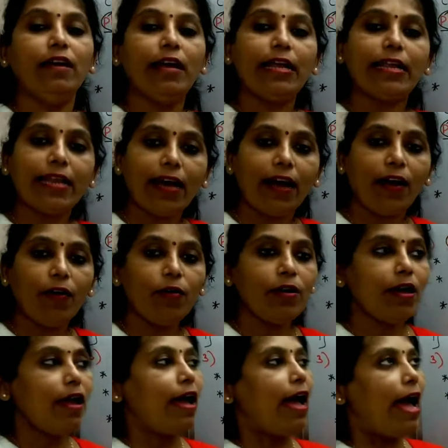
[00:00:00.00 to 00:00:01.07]
Now,
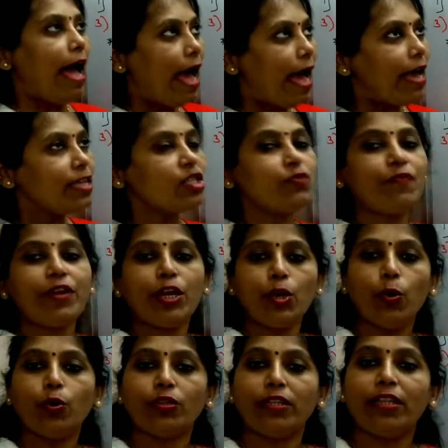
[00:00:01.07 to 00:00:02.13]
as we
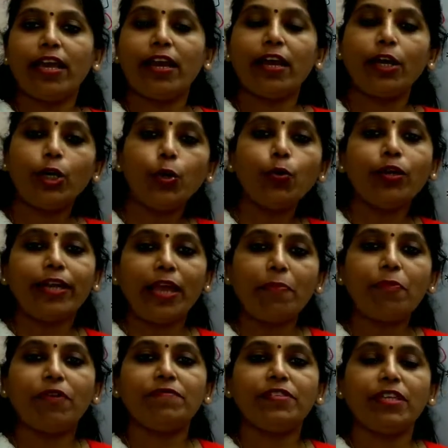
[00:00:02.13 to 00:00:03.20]
know, there are two types
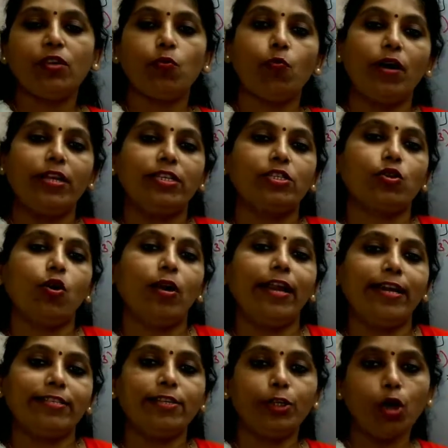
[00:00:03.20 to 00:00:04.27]
of gene. One is called
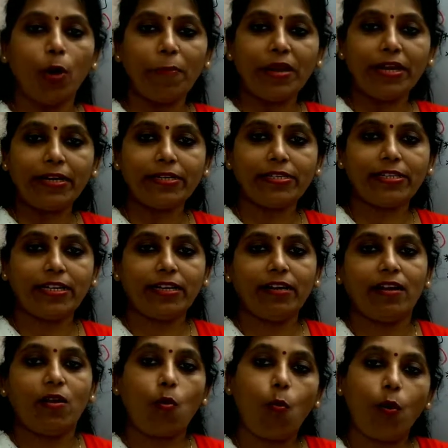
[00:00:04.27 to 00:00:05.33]
as dominant gene.
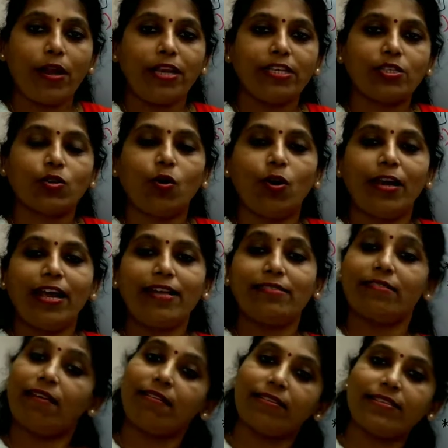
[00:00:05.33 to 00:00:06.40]
One is called as
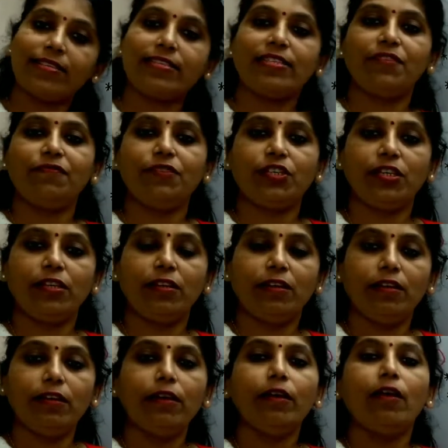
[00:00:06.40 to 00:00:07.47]
recessive gene.
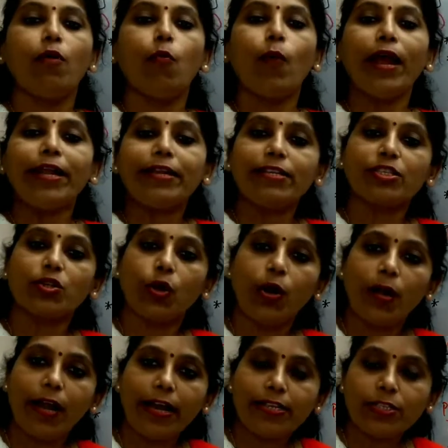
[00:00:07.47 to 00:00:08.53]
Why it is
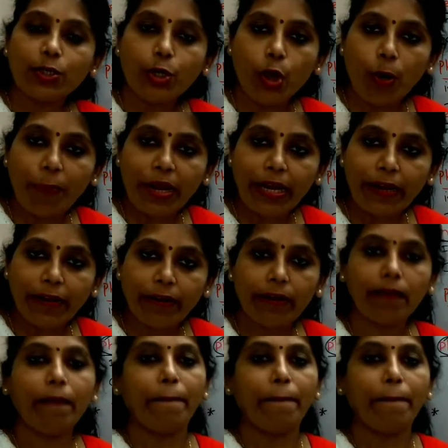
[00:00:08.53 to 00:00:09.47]
called as dominant?